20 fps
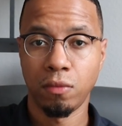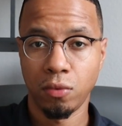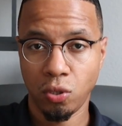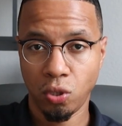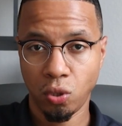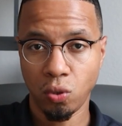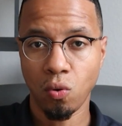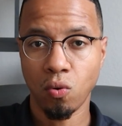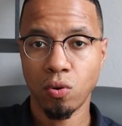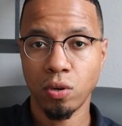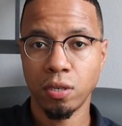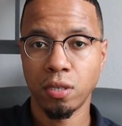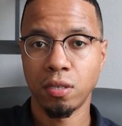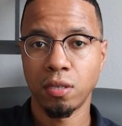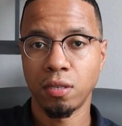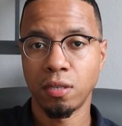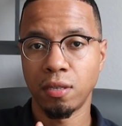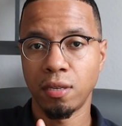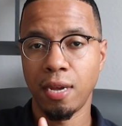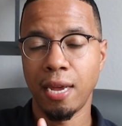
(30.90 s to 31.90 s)

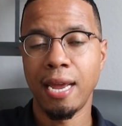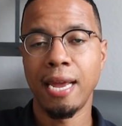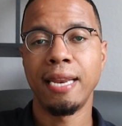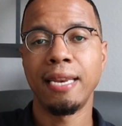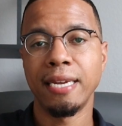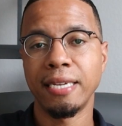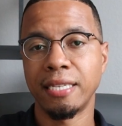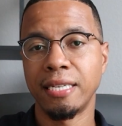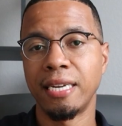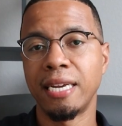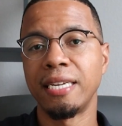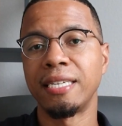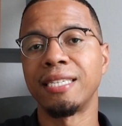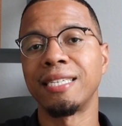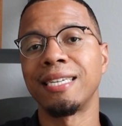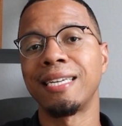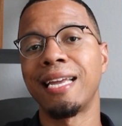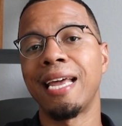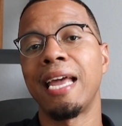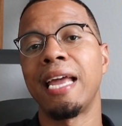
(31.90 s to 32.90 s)
source and
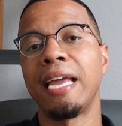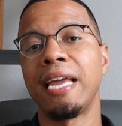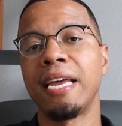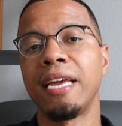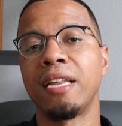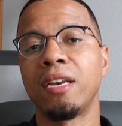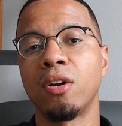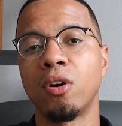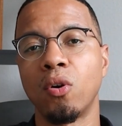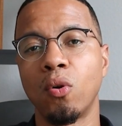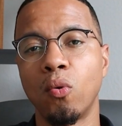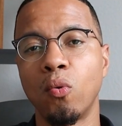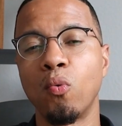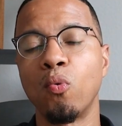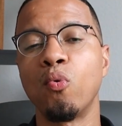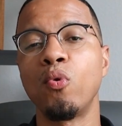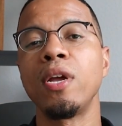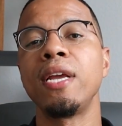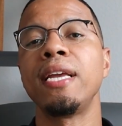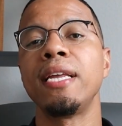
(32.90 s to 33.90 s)
destination can
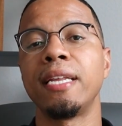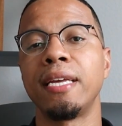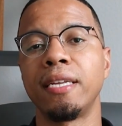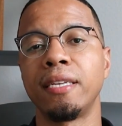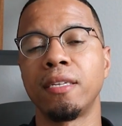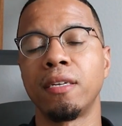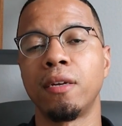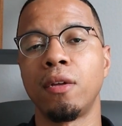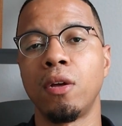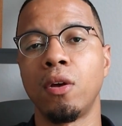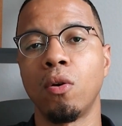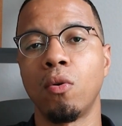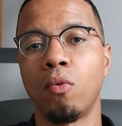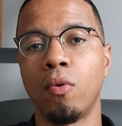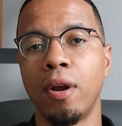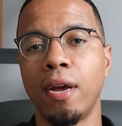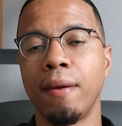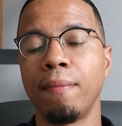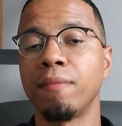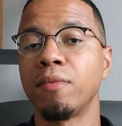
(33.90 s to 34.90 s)
read it,
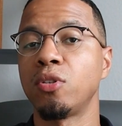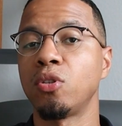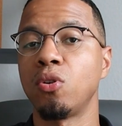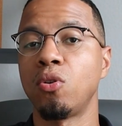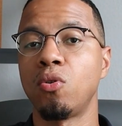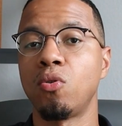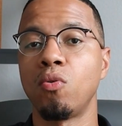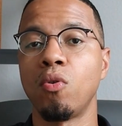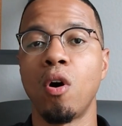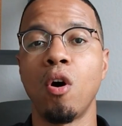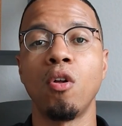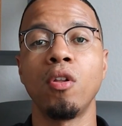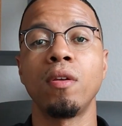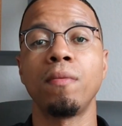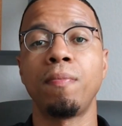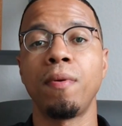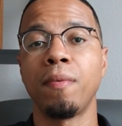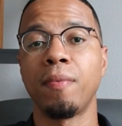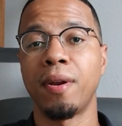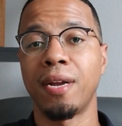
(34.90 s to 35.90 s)
right? So only
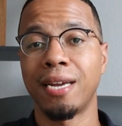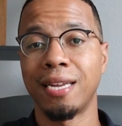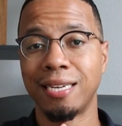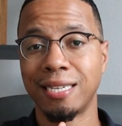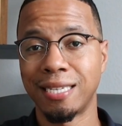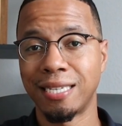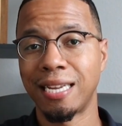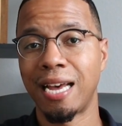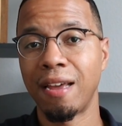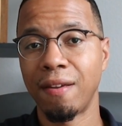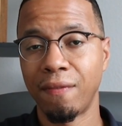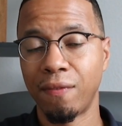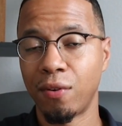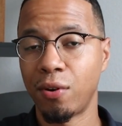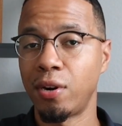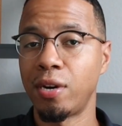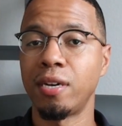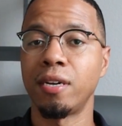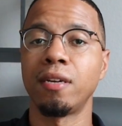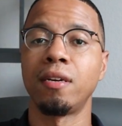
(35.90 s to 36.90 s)
people that can
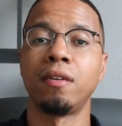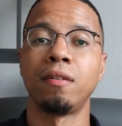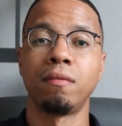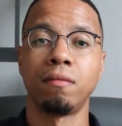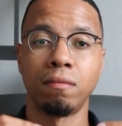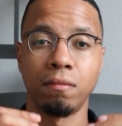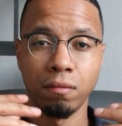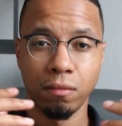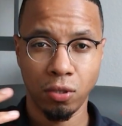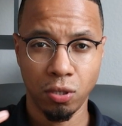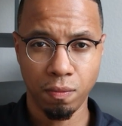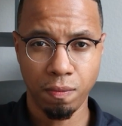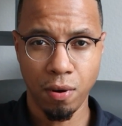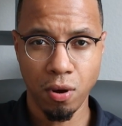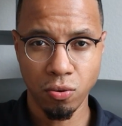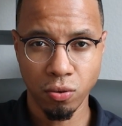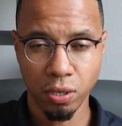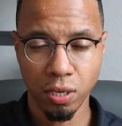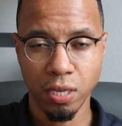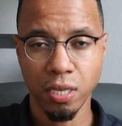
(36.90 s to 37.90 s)
decipher it,
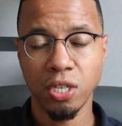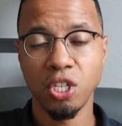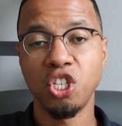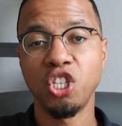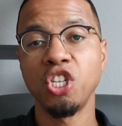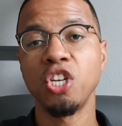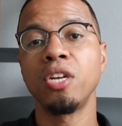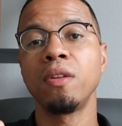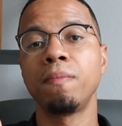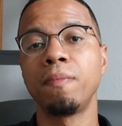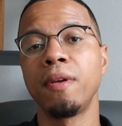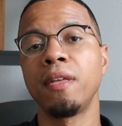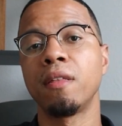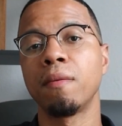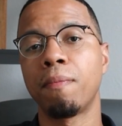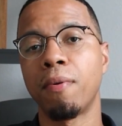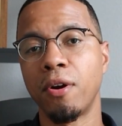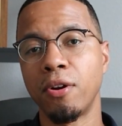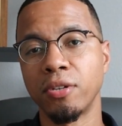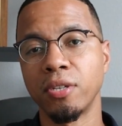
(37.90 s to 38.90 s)
supposedly, should be the
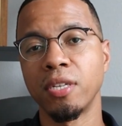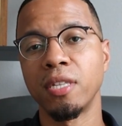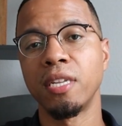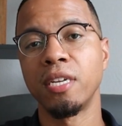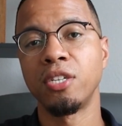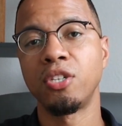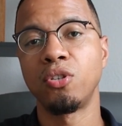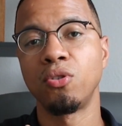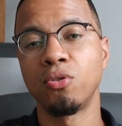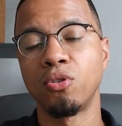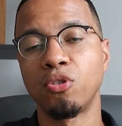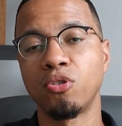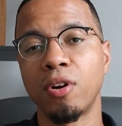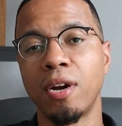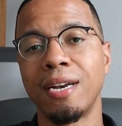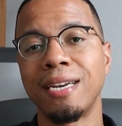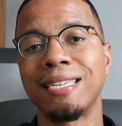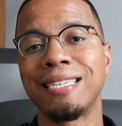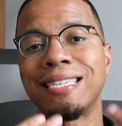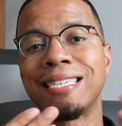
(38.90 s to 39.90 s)
person that you're
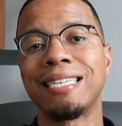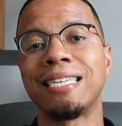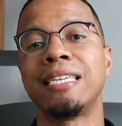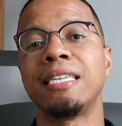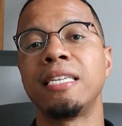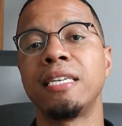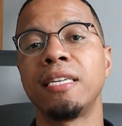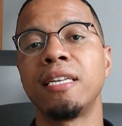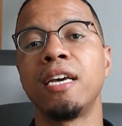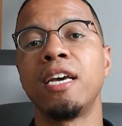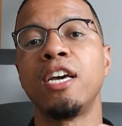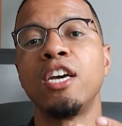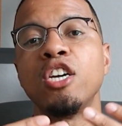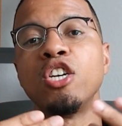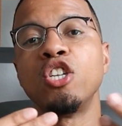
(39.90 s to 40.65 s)
trying to send it